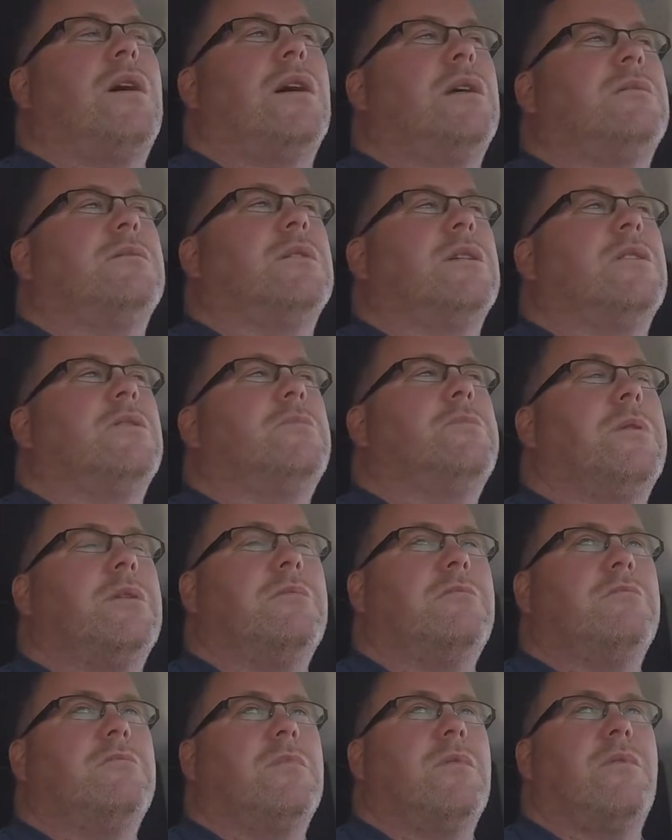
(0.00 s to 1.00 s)
I don't know, but
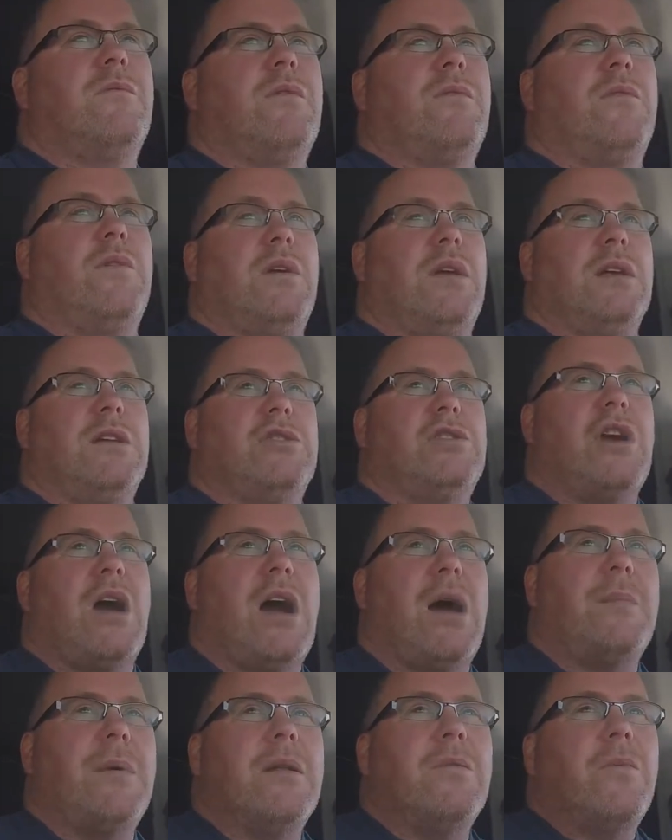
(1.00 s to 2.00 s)
if you get a
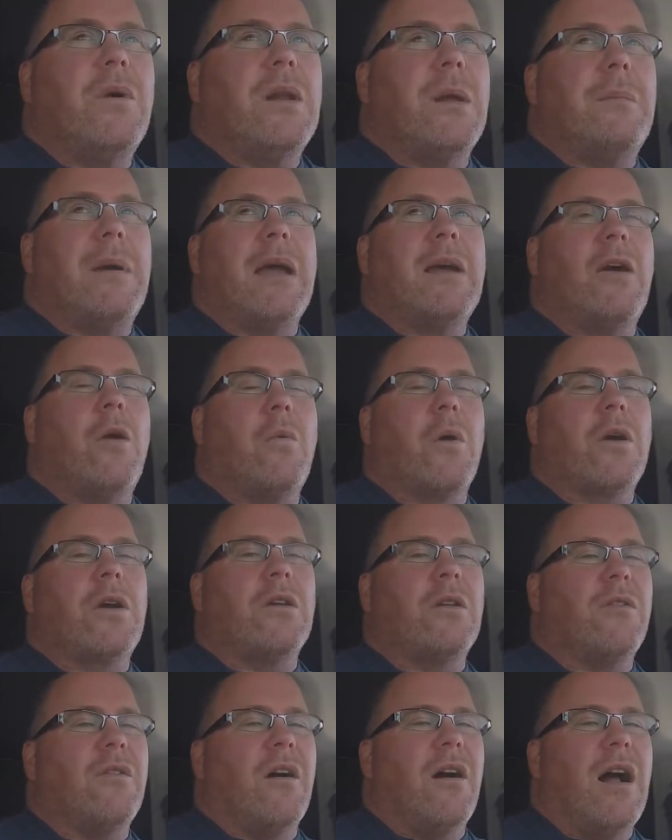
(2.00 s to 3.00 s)
job at Winnebago
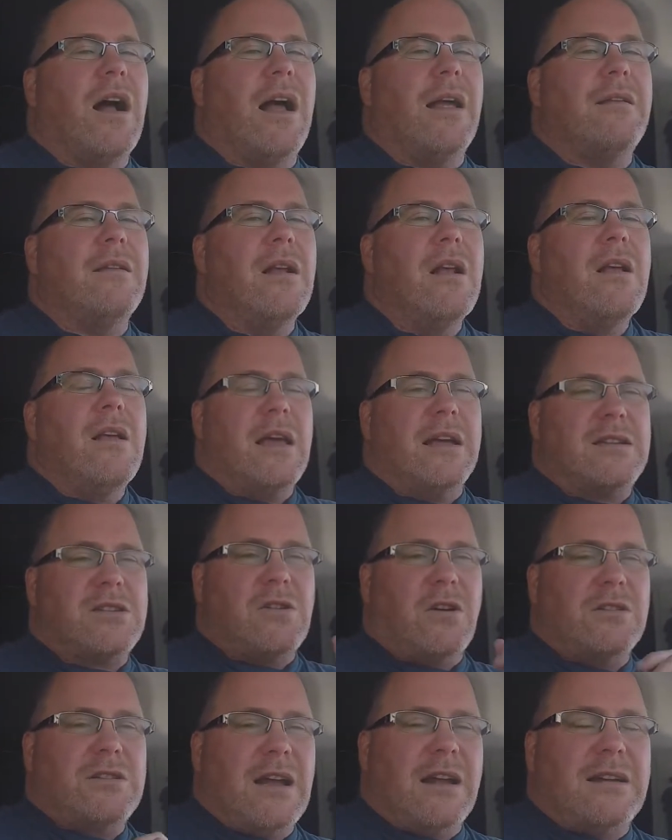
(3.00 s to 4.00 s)
working on the line, it
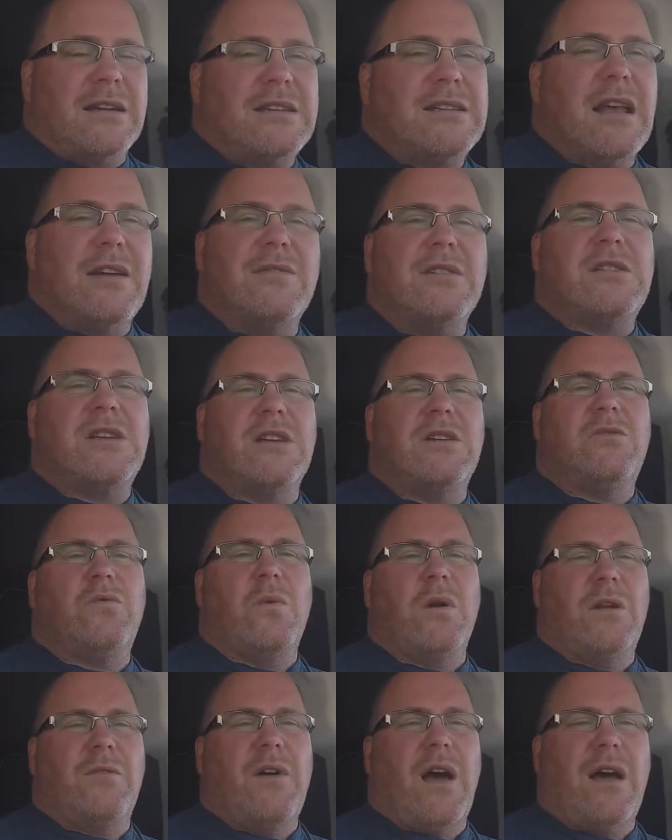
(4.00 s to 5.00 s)
starts out at
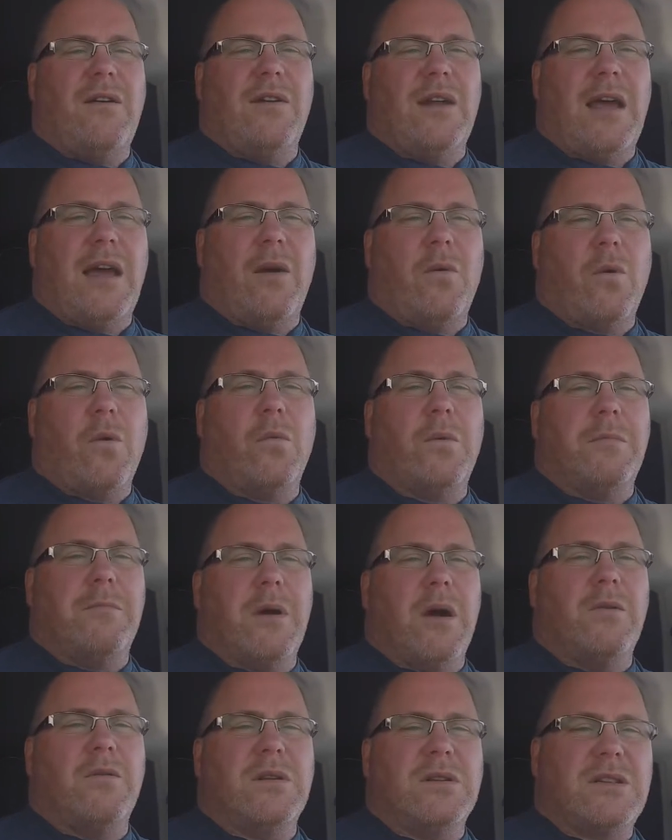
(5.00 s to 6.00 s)
$17.25 an hour with
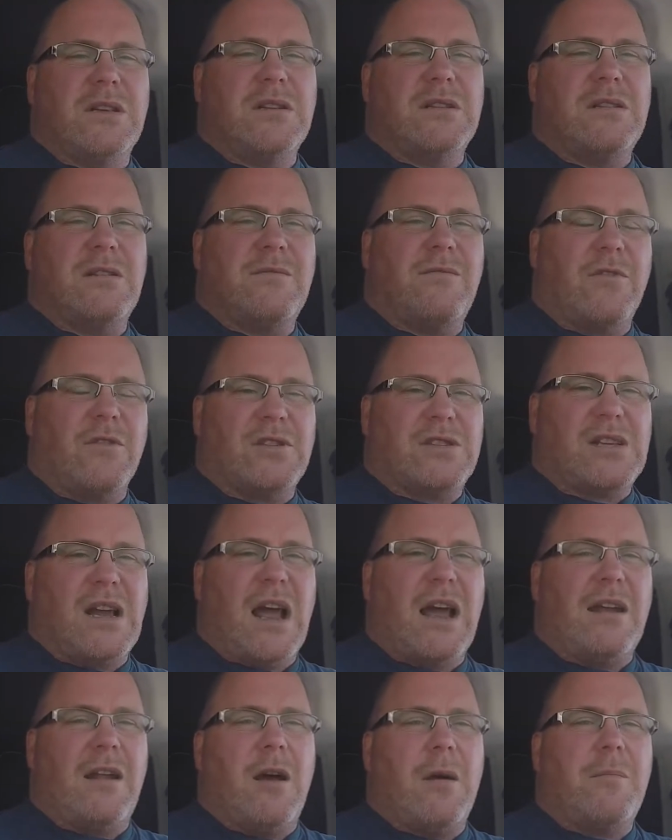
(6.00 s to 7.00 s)
bonuses for
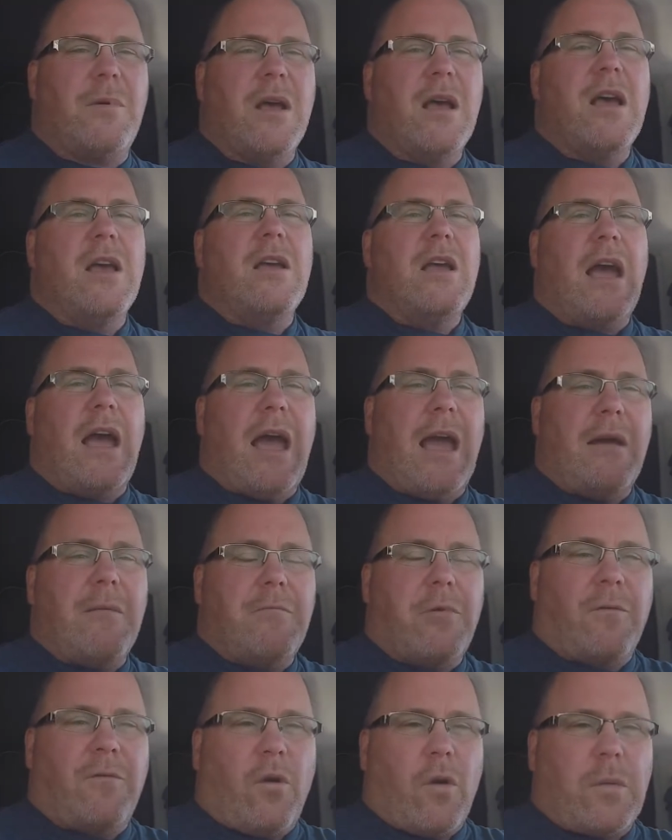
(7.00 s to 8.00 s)
sign-up,
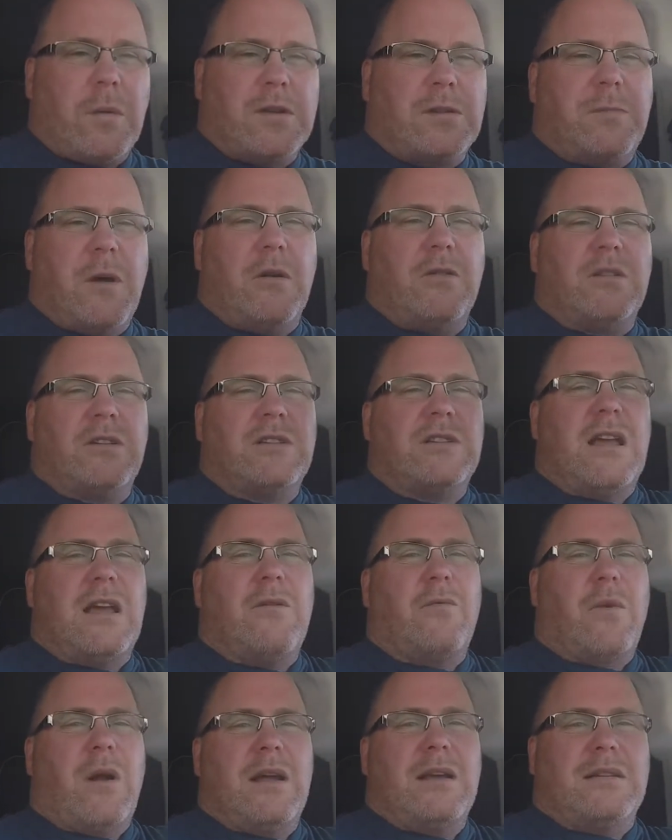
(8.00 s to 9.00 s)
performance bonuses,
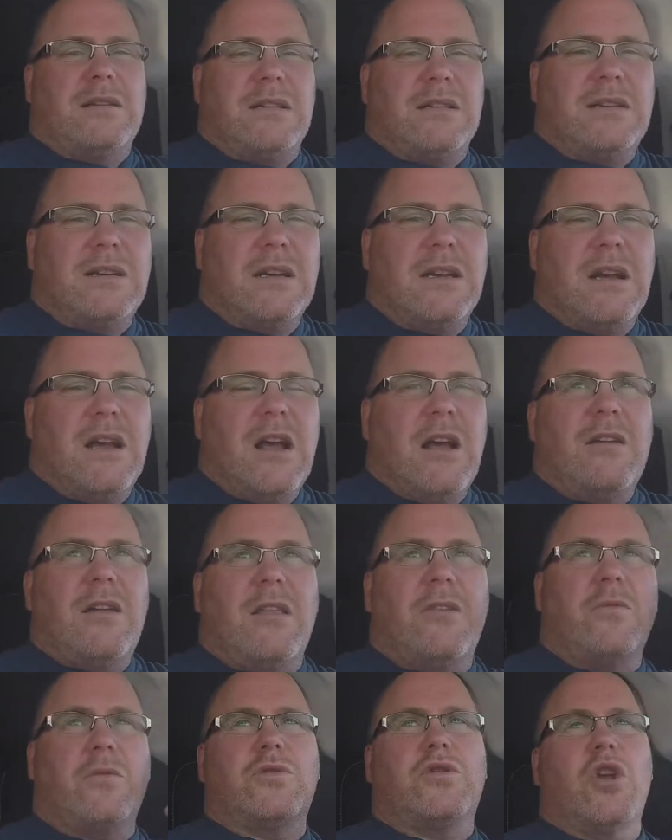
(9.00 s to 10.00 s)
and raises. In
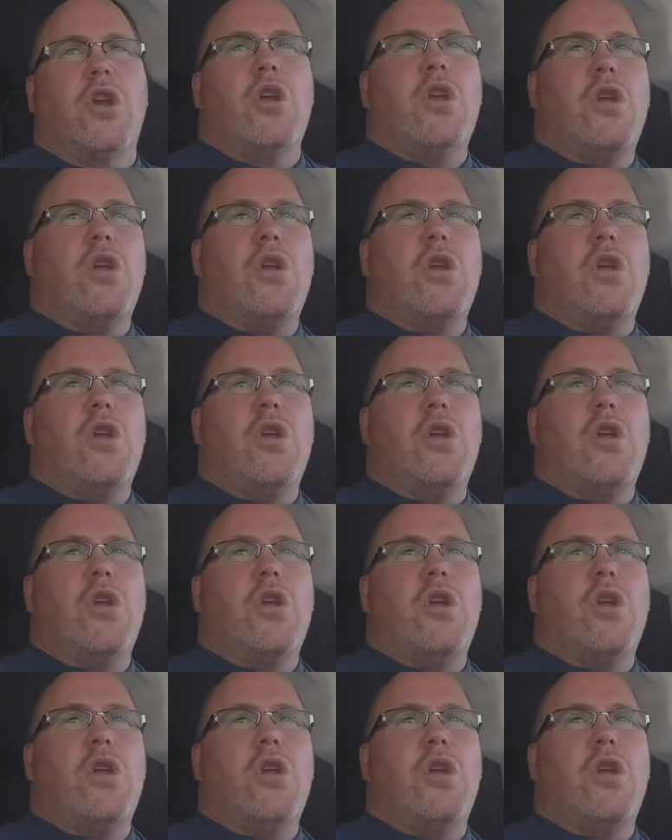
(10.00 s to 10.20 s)
other words,